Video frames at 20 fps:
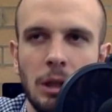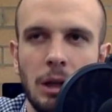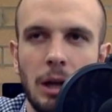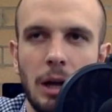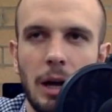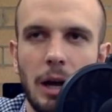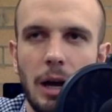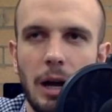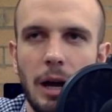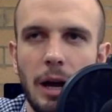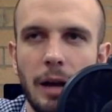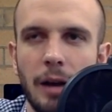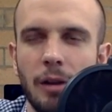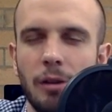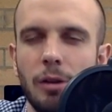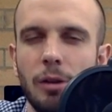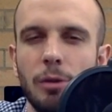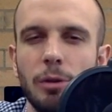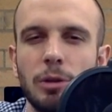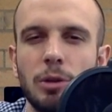and I'll
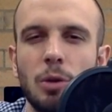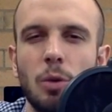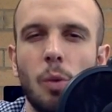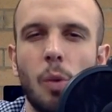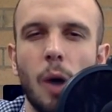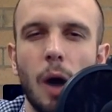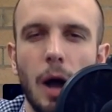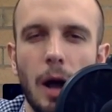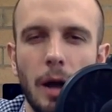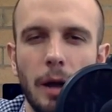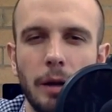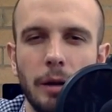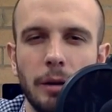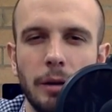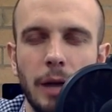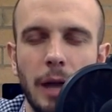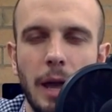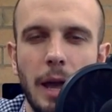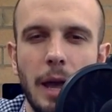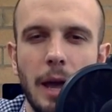go into why
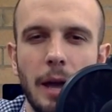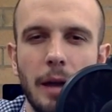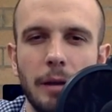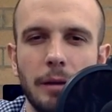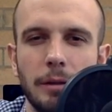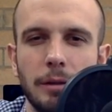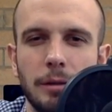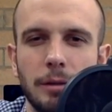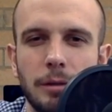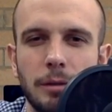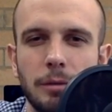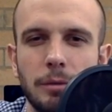and